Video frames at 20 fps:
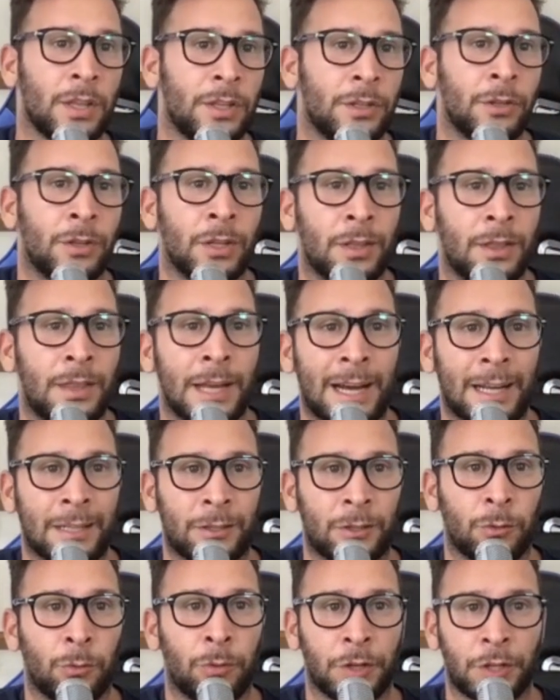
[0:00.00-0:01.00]
You did
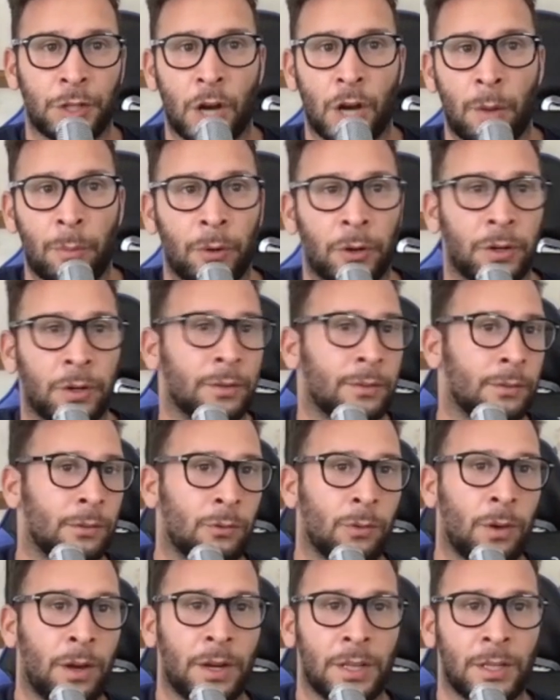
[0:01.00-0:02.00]
that to recover
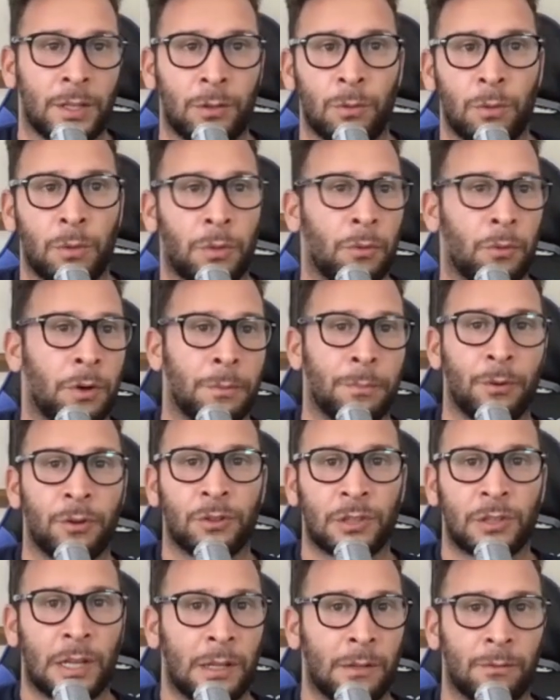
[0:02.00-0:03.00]
20 to
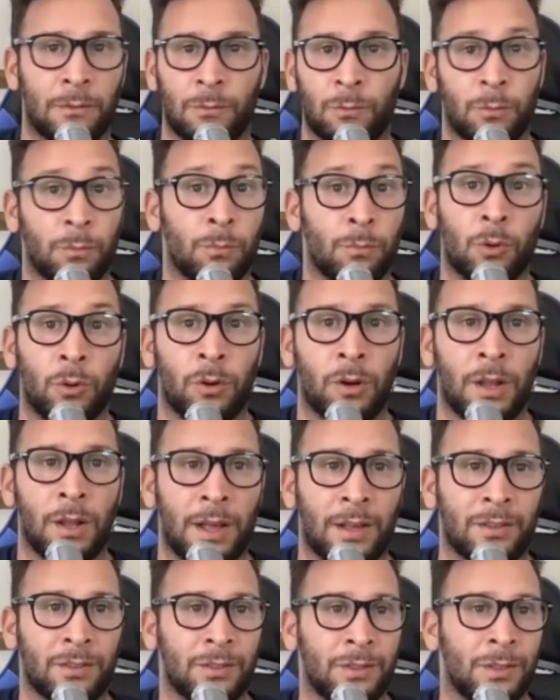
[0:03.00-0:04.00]
30% more or
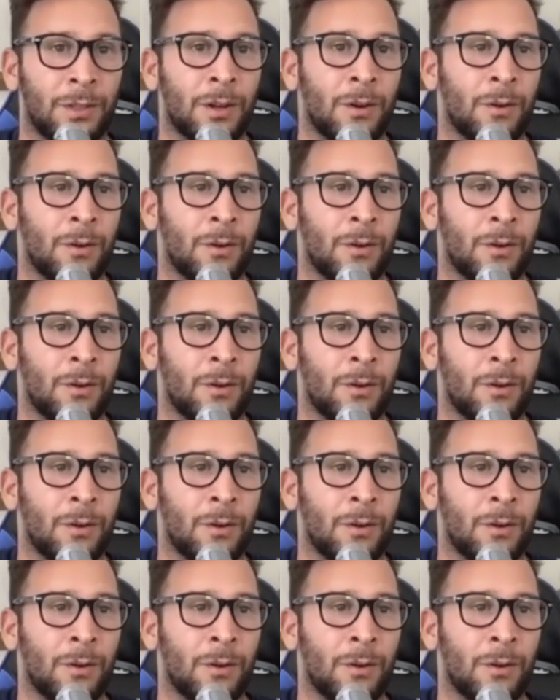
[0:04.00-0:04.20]
less,